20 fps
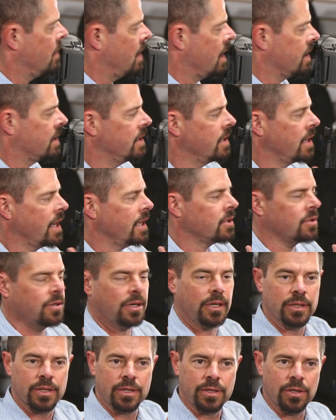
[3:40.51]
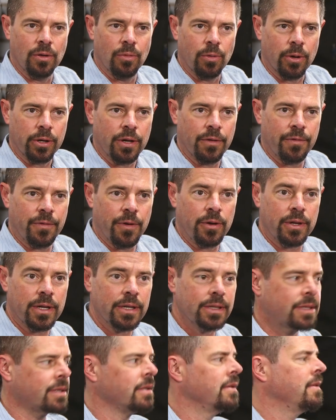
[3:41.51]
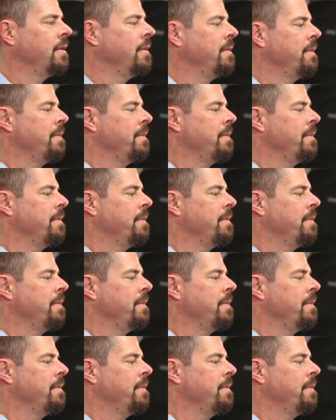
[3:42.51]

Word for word: Nice and tight so you can still work your focus.